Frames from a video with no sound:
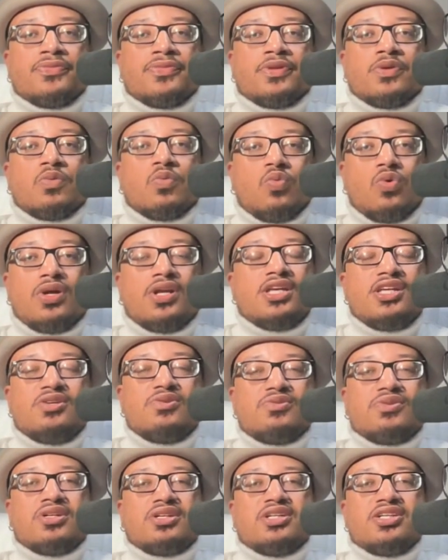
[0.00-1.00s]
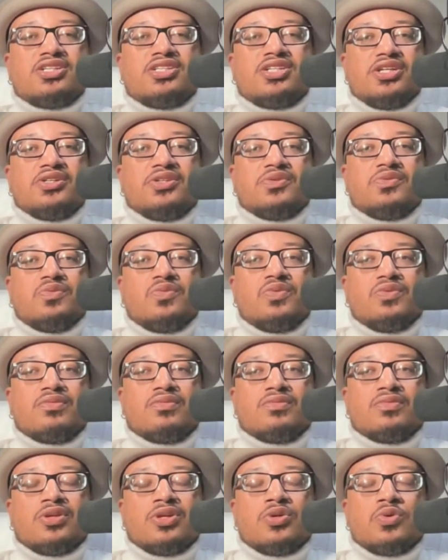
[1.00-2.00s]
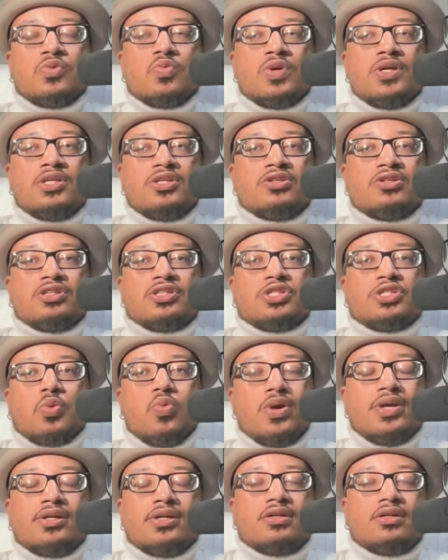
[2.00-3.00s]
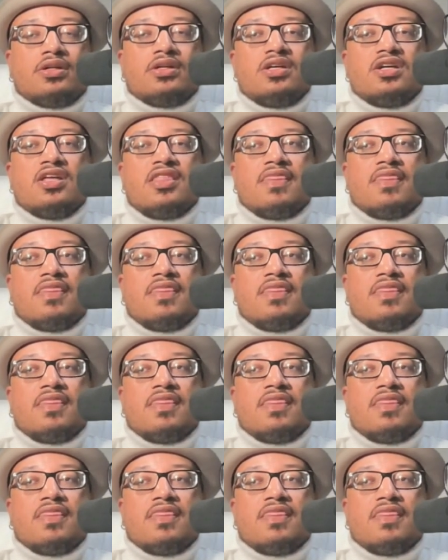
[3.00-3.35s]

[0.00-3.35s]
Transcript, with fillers: What are you going to do when your Twitter